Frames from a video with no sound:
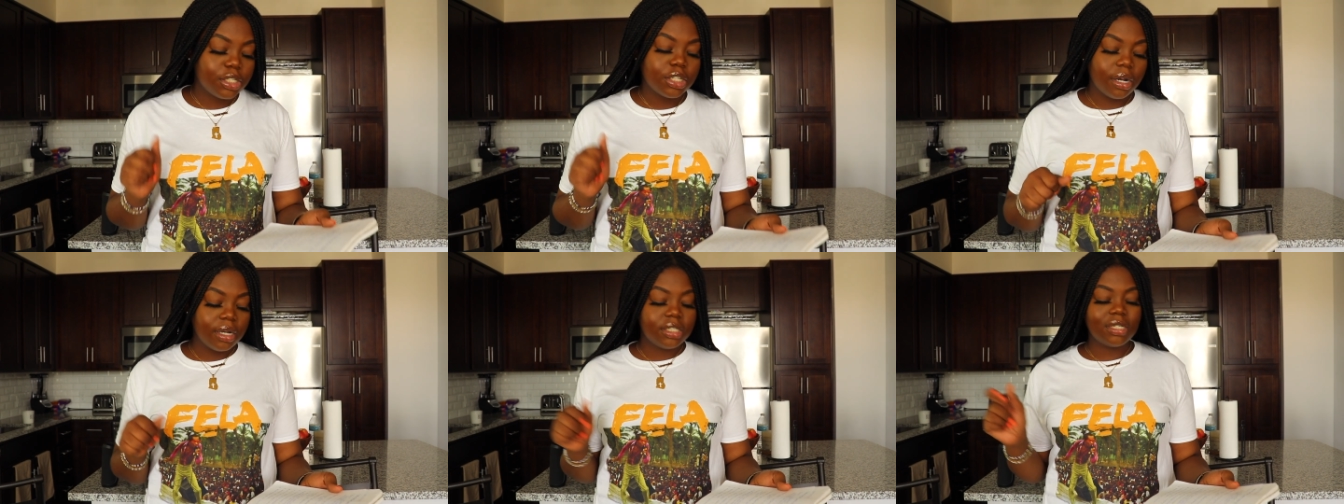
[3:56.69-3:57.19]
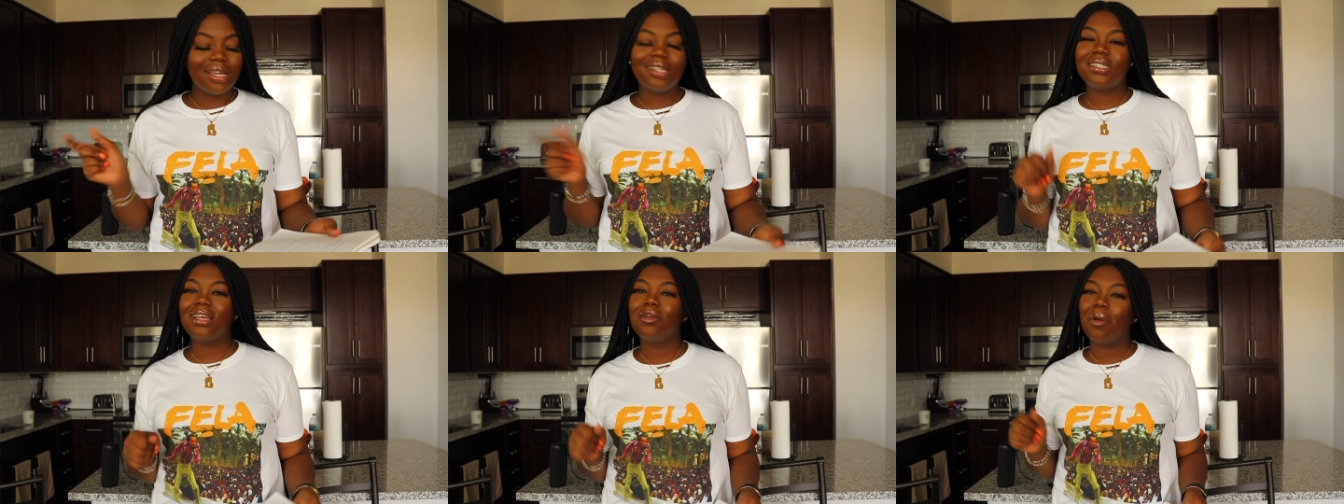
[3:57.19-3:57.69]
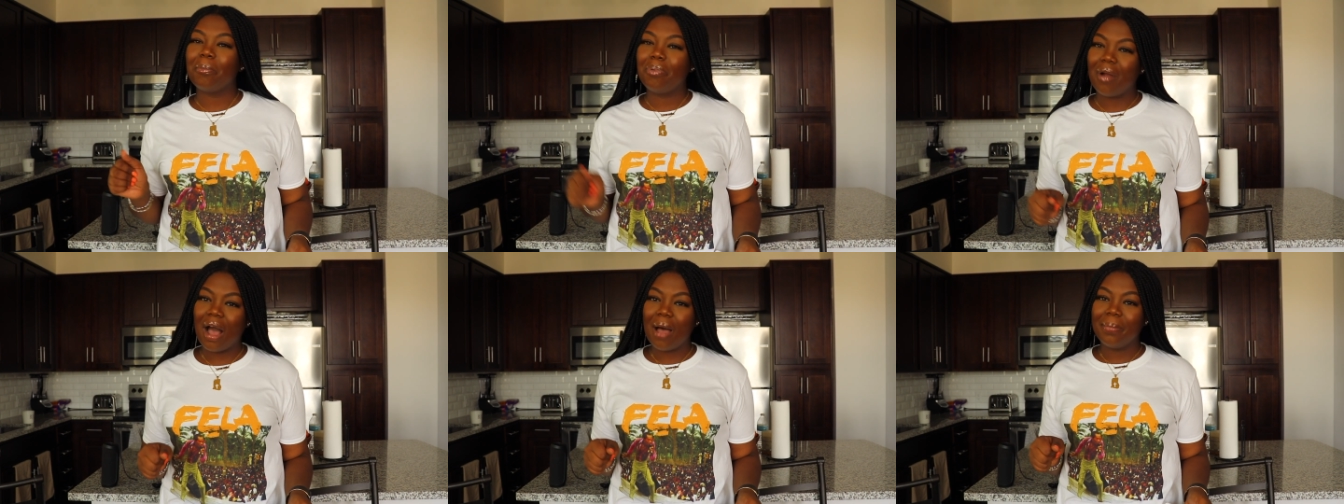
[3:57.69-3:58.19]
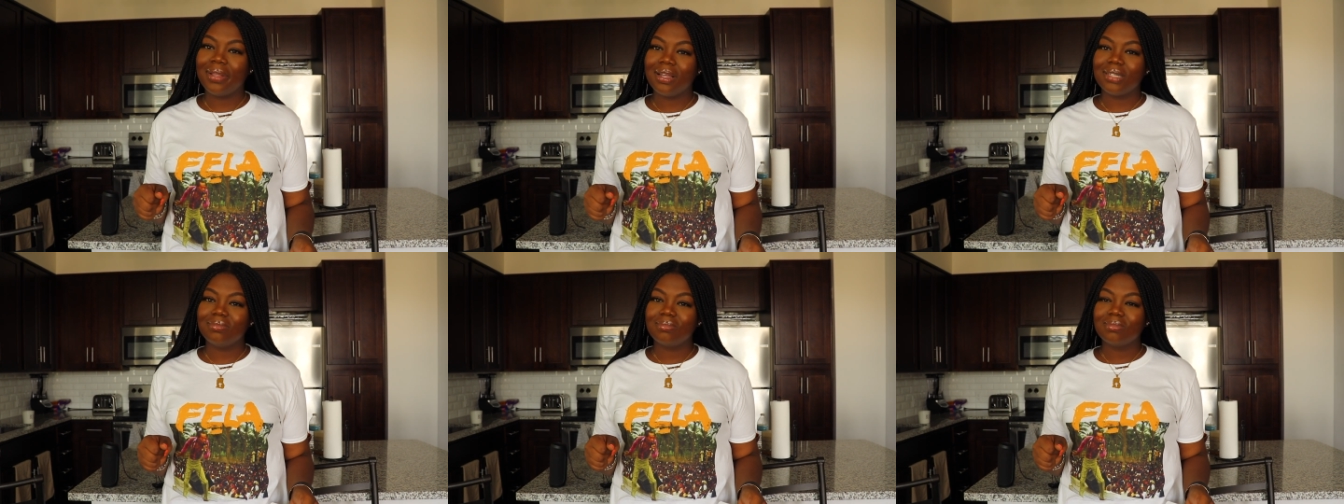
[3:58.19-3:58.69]
church isn't your
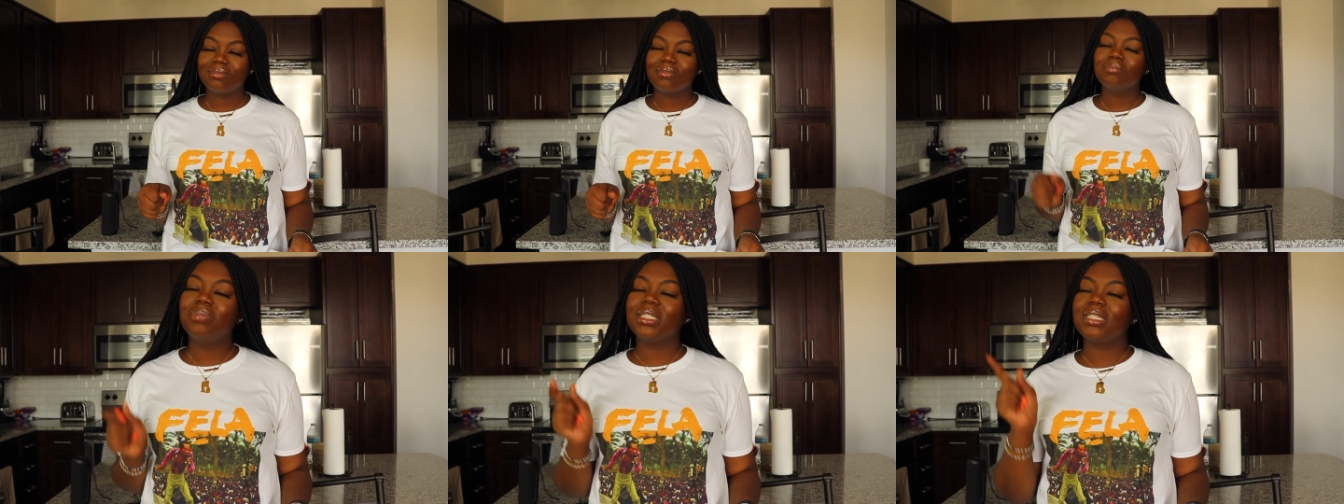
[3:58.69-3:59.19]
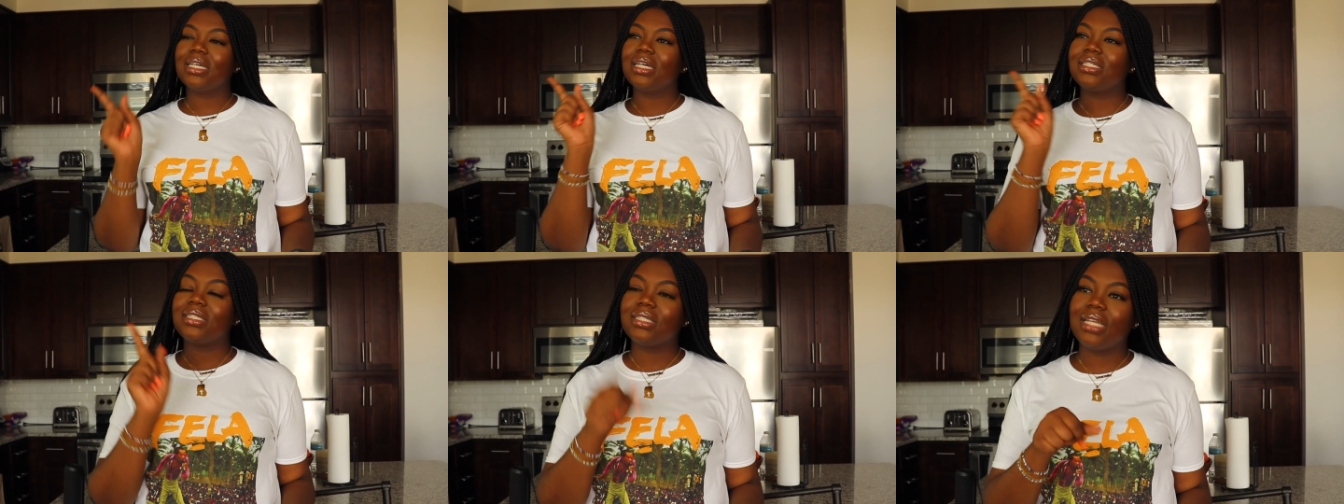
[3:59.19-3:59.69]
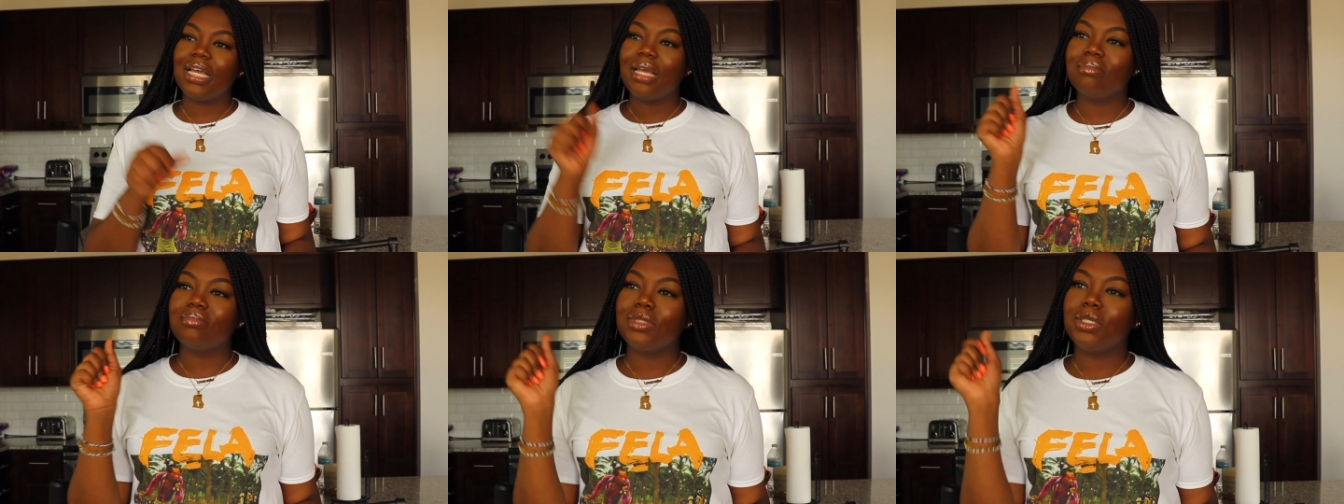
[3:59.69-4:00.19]
problem, but the esteem